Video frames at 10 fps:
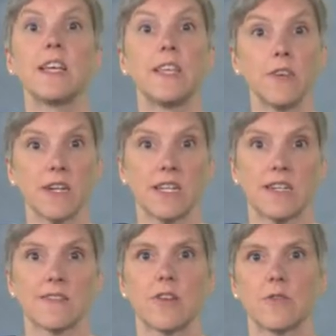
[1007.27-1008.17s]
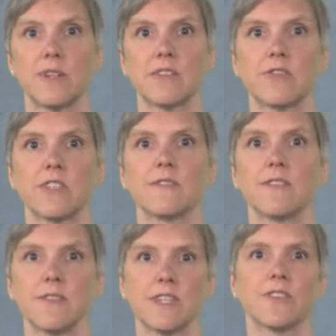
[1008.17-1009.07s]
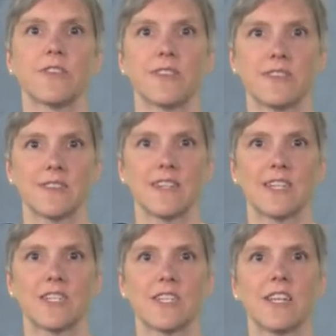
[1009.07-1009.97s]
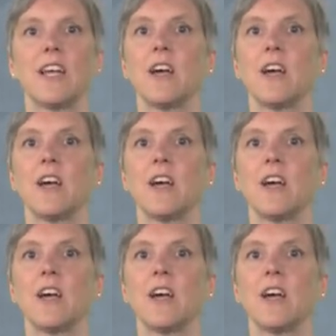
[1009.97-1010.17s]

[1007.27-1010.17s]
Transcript: You can ask your questions. You can join the discussion